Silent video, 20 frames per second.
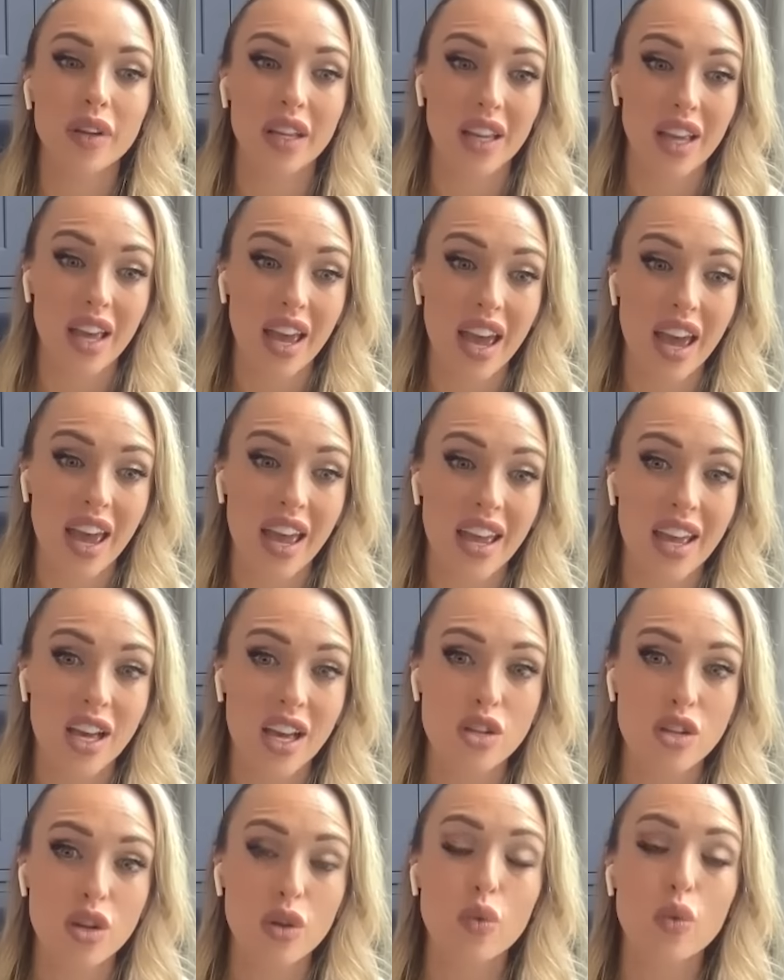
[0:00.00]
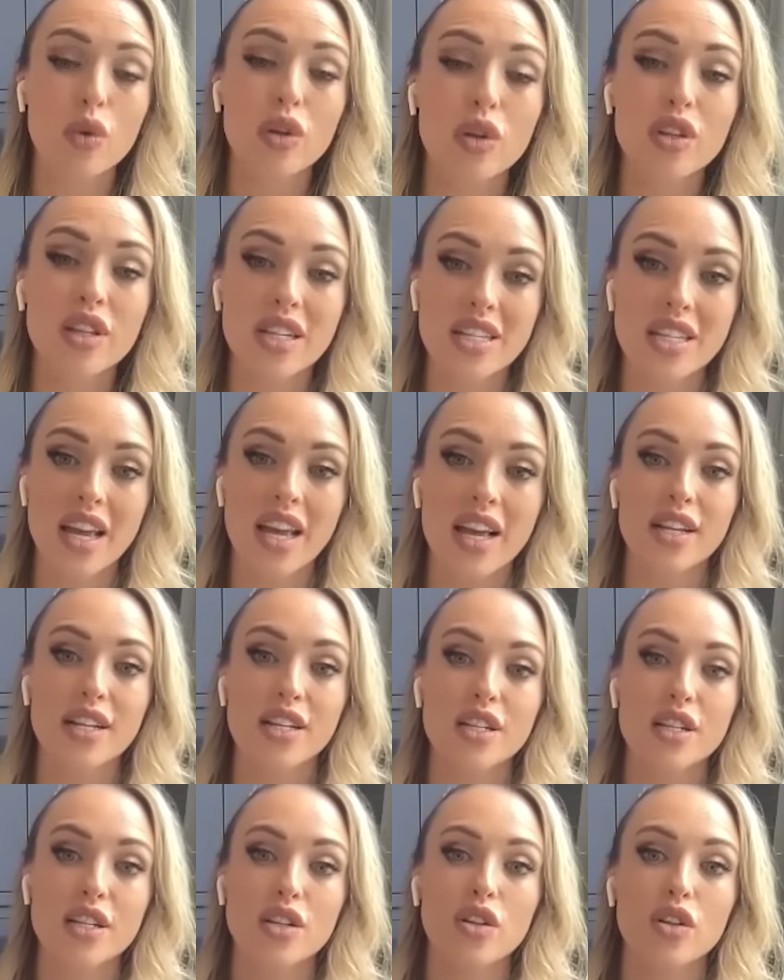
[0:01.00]
yeah, so well they said.
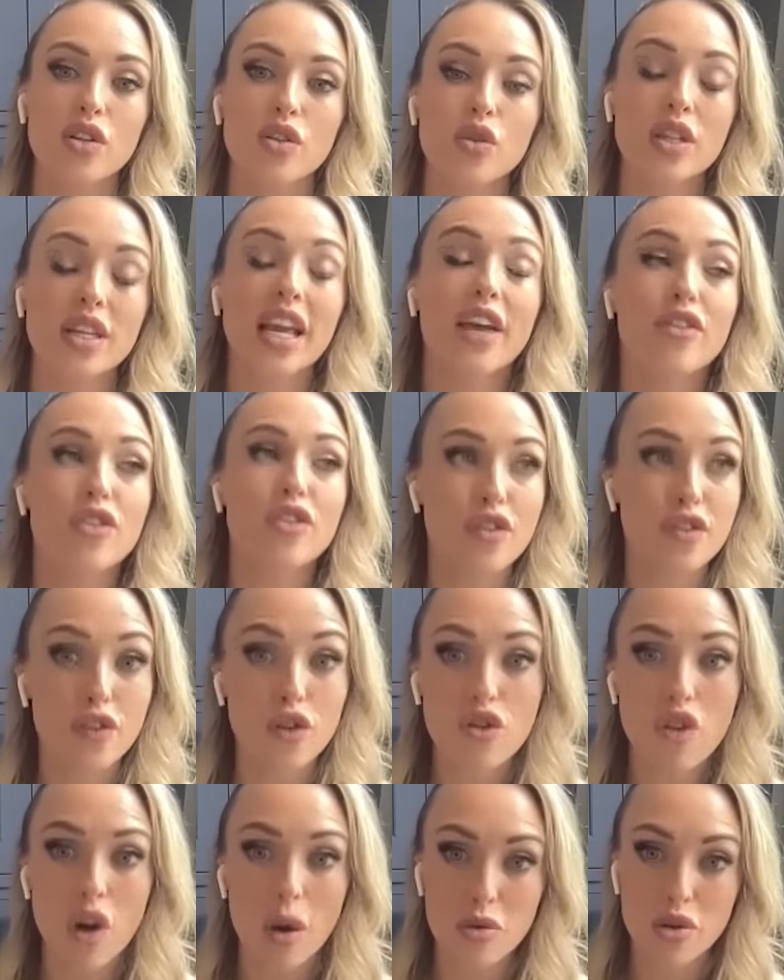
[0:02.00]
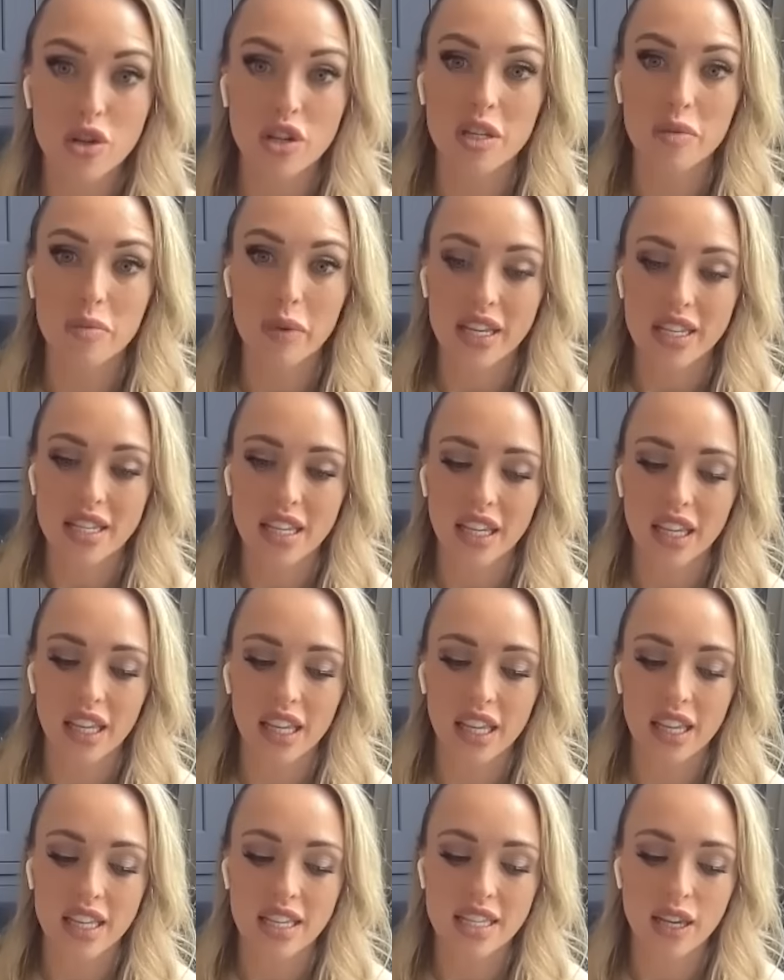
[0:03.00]
Well, they gave us four options
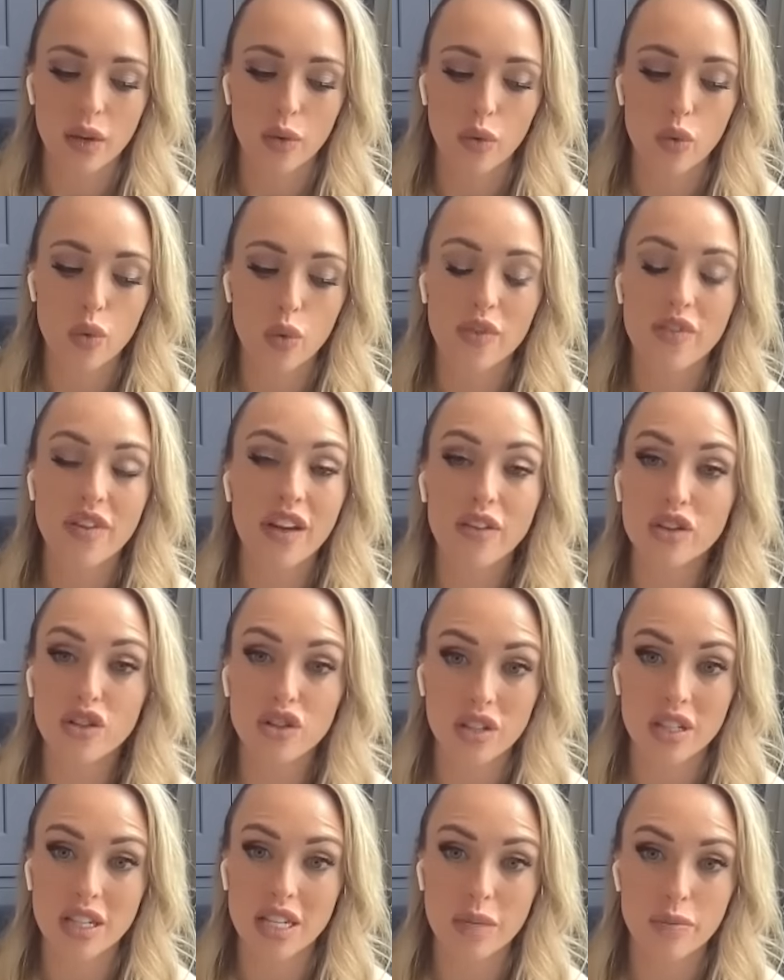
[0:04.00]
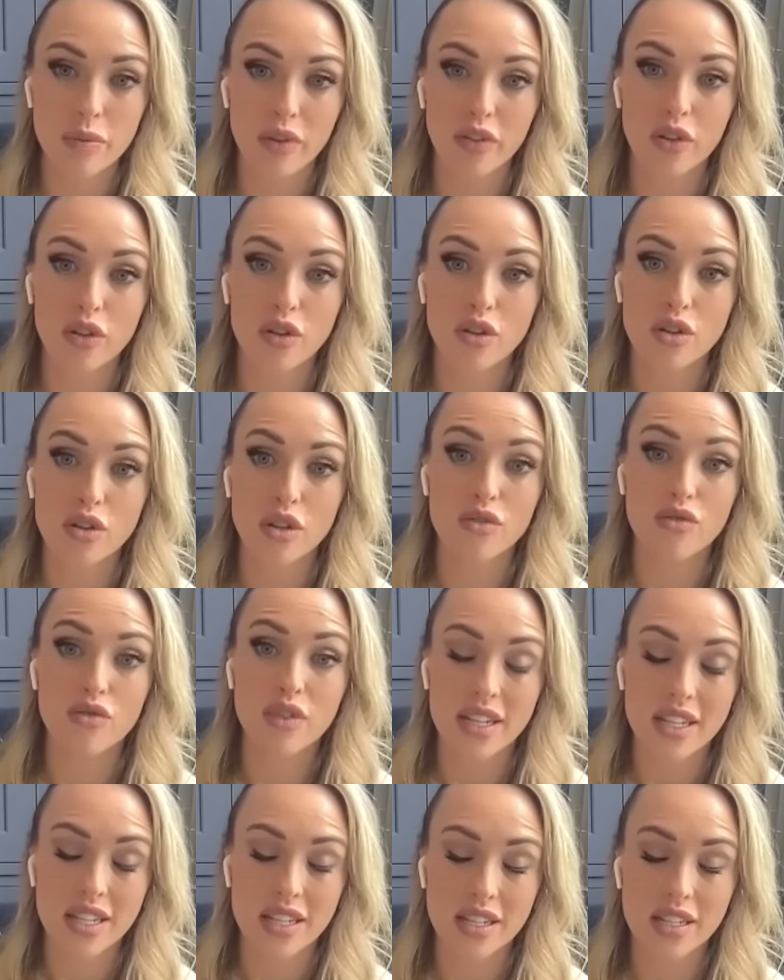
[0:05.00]
basically. They said, "Well, we've never done this before, so the
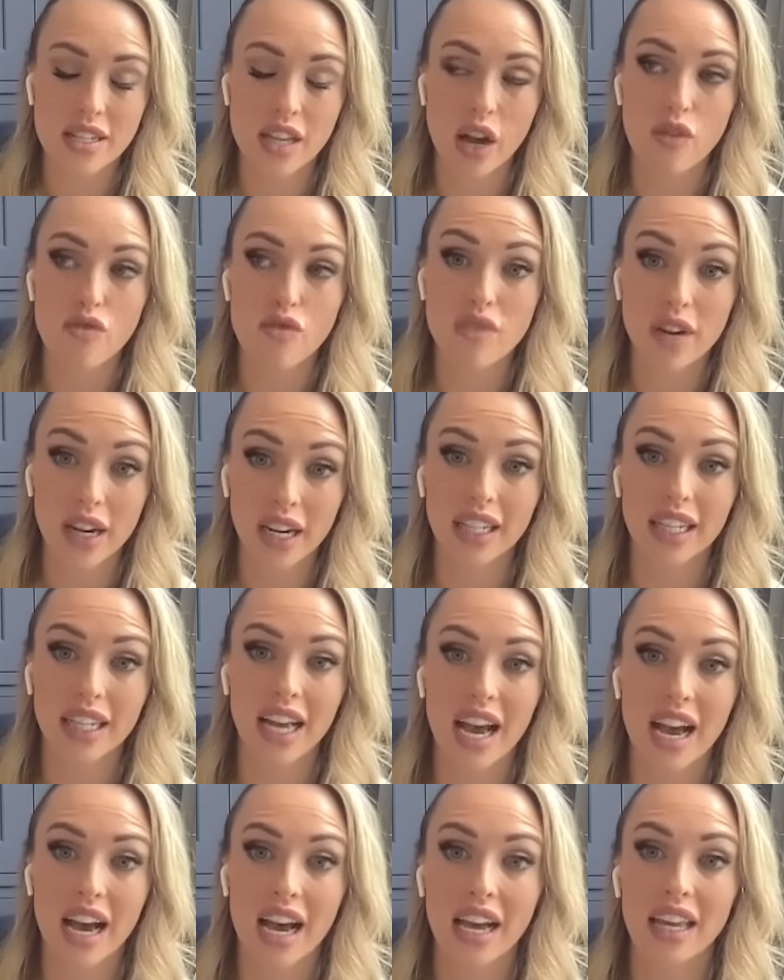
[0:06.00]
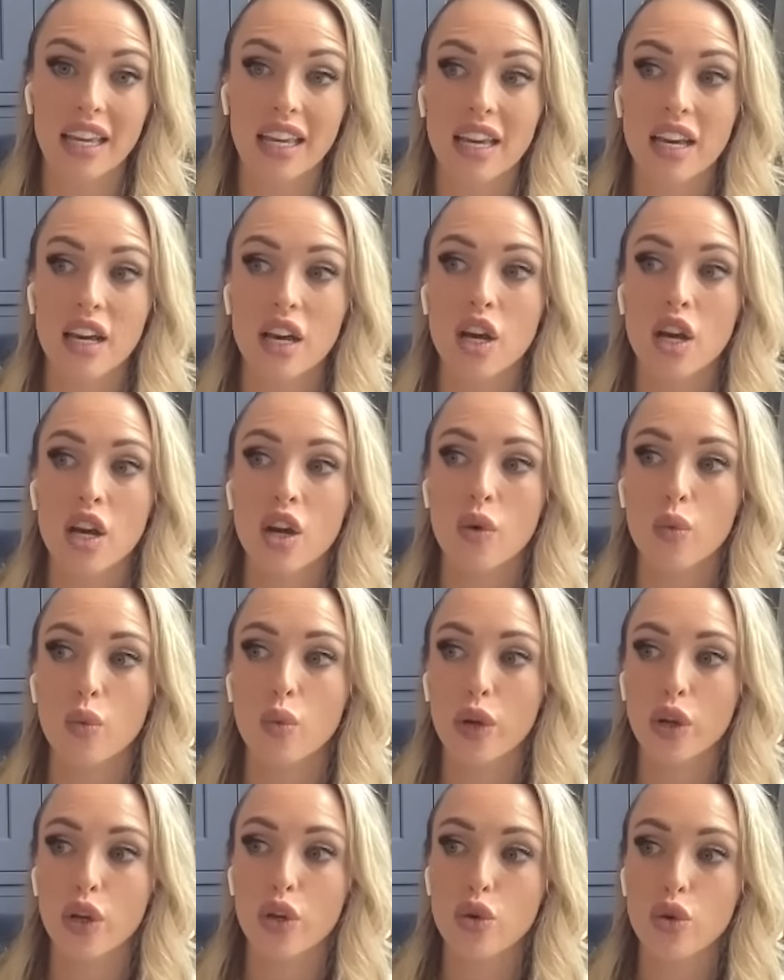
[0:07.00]
risks are really high.
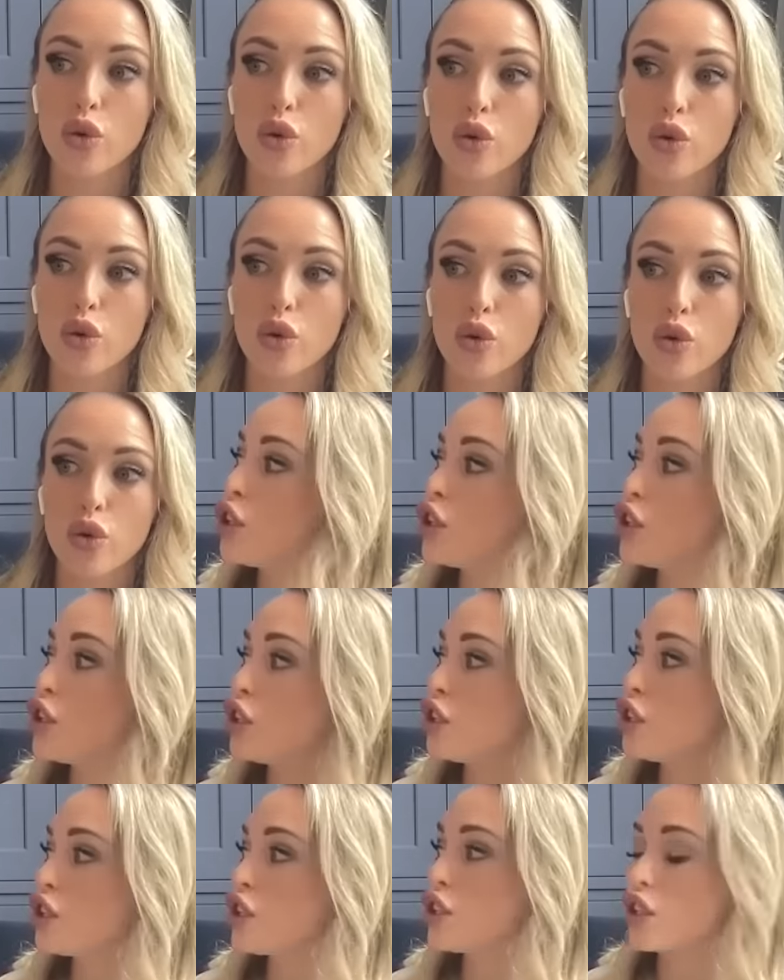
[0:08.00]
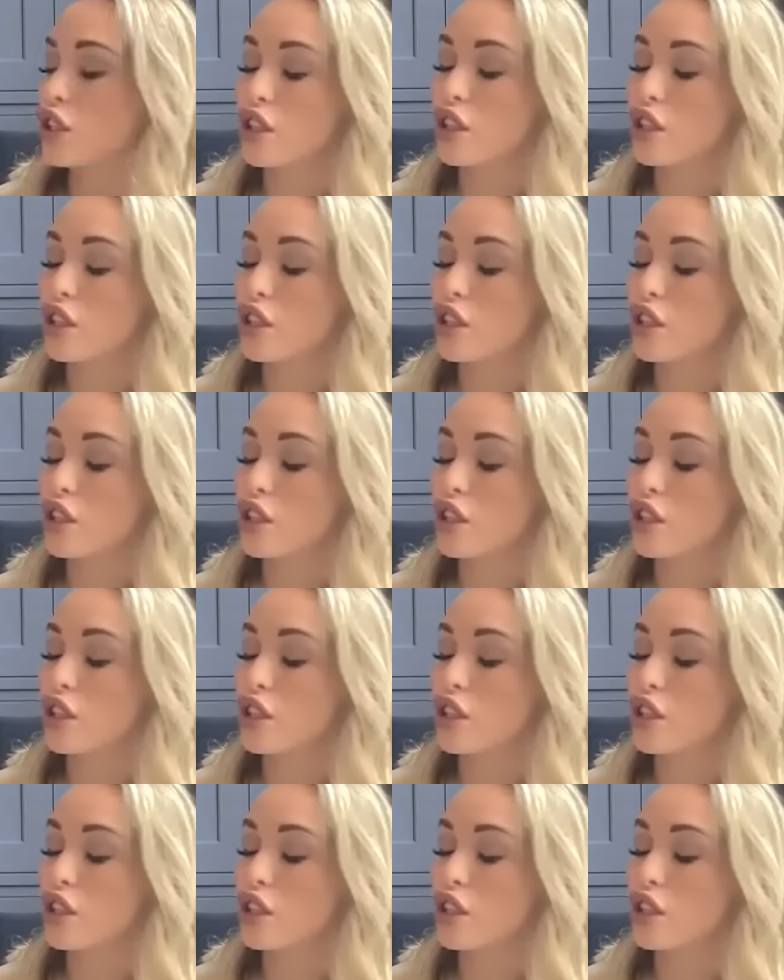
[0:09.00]
We, you could